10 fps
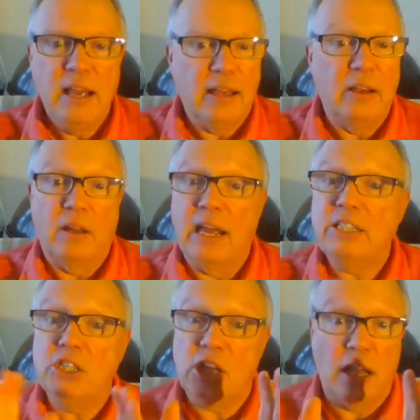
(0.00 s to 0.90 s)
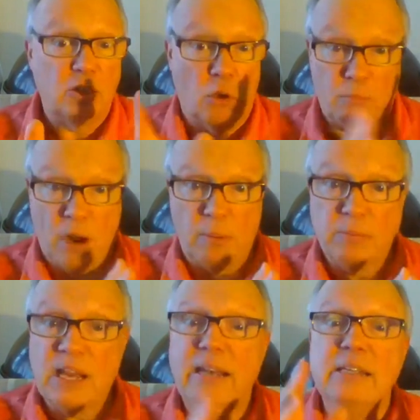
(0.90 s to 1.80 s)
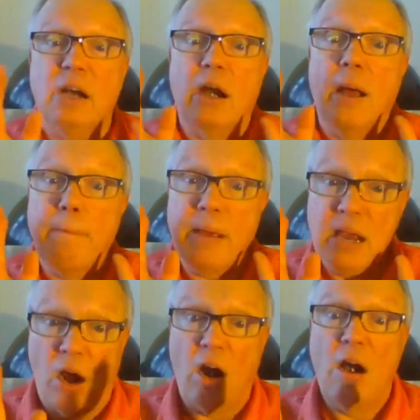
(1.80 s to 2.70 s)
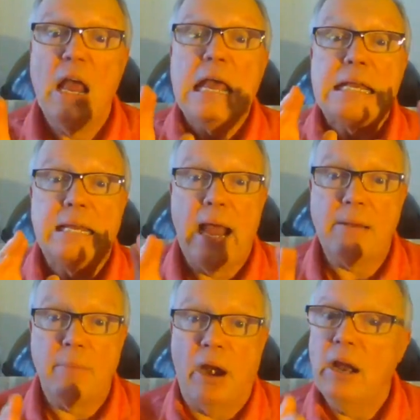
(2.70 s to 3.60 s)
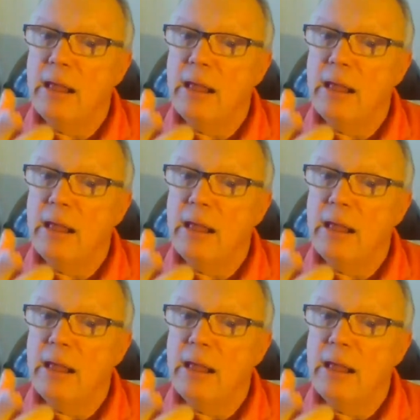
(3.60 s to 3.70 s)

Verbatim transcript: Yeah, the Legends got its own problems, and these are a PR nightmare.